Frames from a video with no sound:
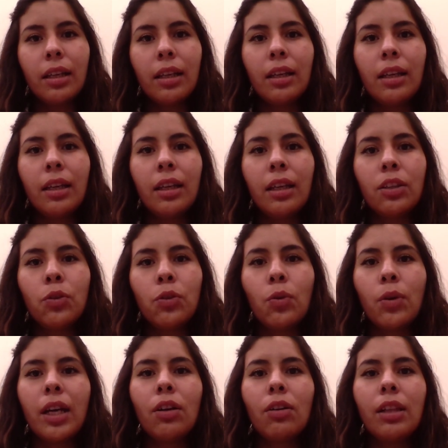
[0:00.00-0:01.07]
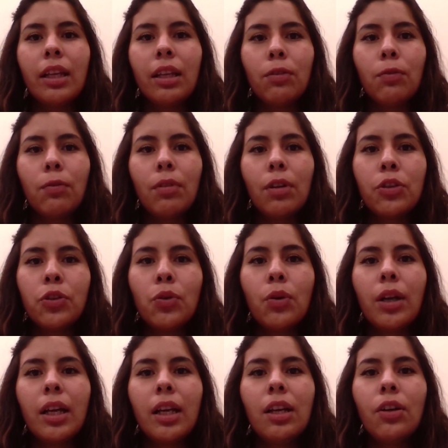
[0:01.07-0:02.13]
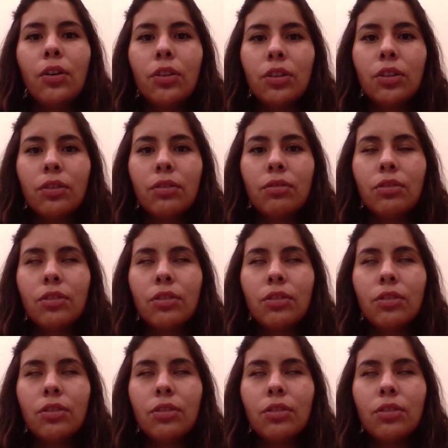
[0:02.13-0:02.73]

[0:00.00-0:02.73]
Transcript: you can learn